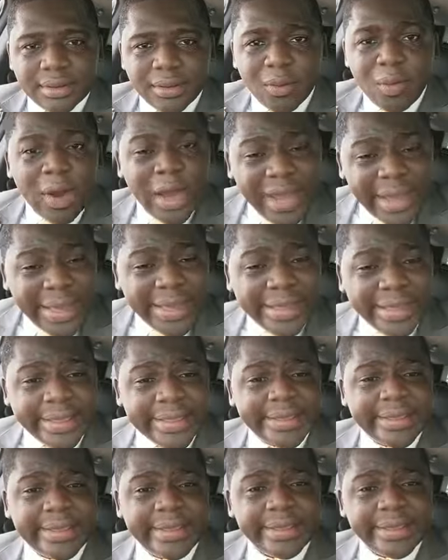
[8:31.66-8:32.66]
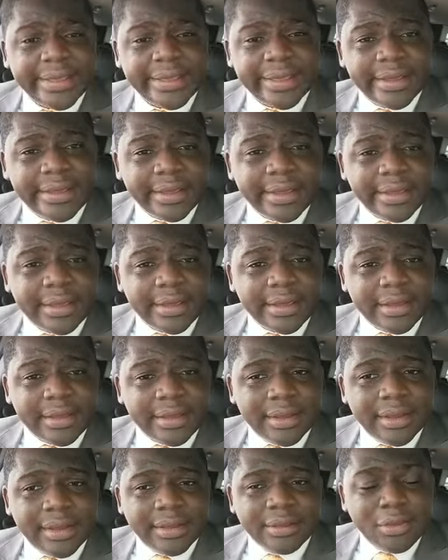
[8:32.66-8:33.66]
Why?
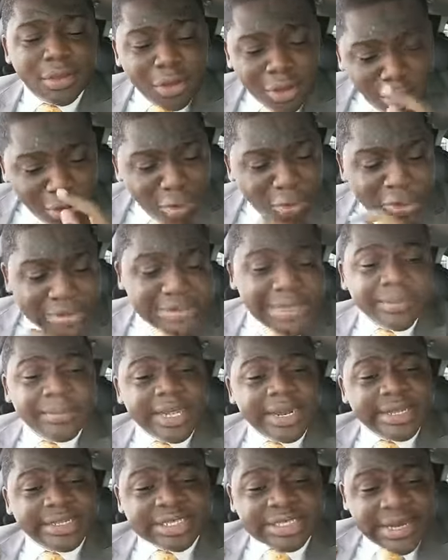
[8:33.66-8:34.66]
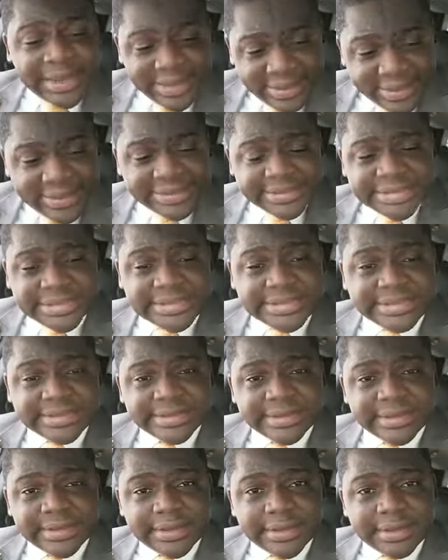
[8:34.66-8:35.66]
Do you know what a militia is?
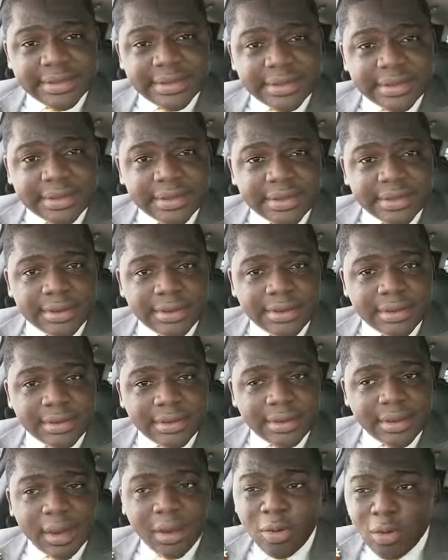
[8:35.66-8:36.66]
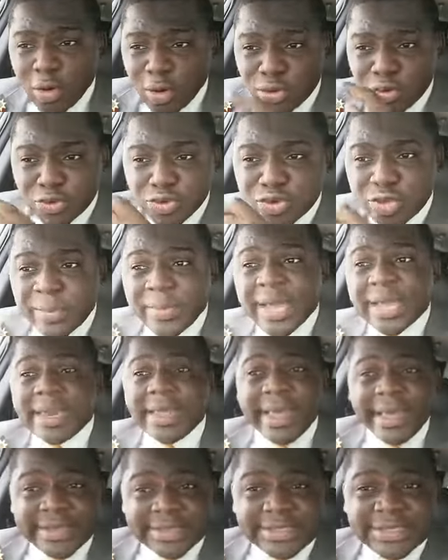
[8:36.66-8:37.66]
Go to
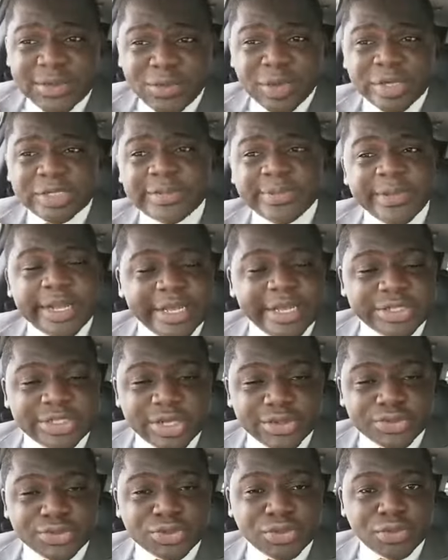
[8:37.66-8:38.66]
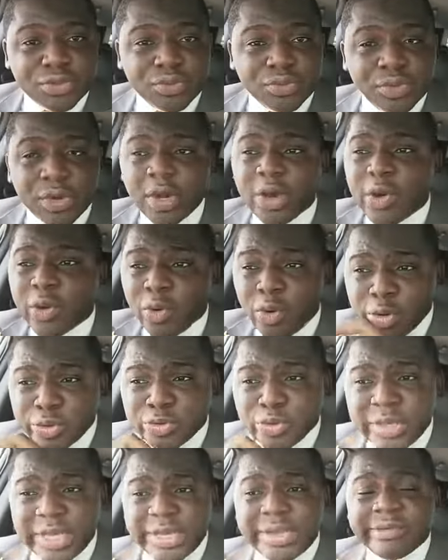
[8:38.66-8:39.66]
Somalia and see what militias do. Go
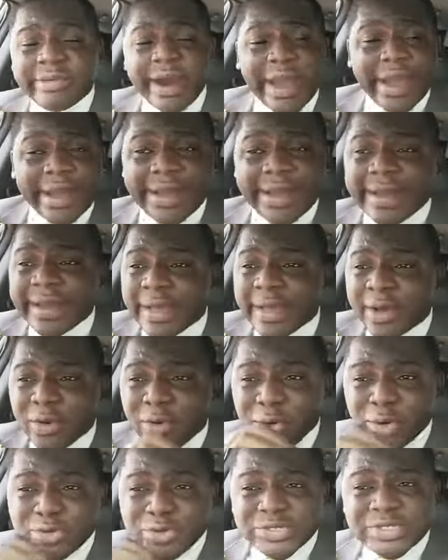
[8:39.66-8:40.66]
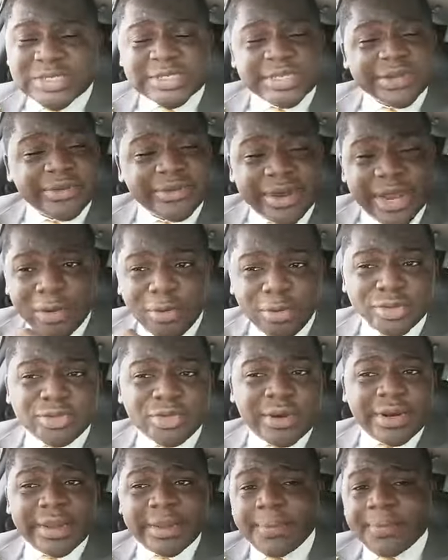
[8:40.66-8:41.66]
to Iraq, go to Syria, go
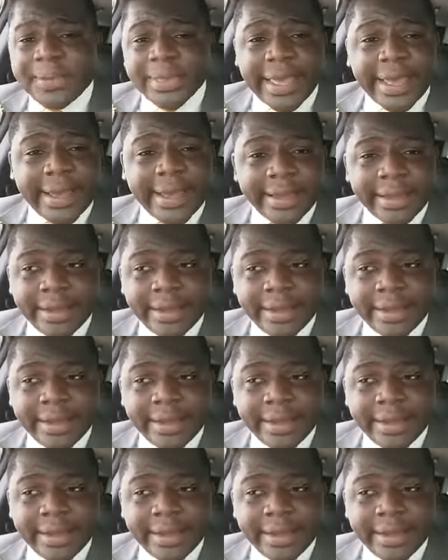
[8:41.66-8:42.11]
to Libya,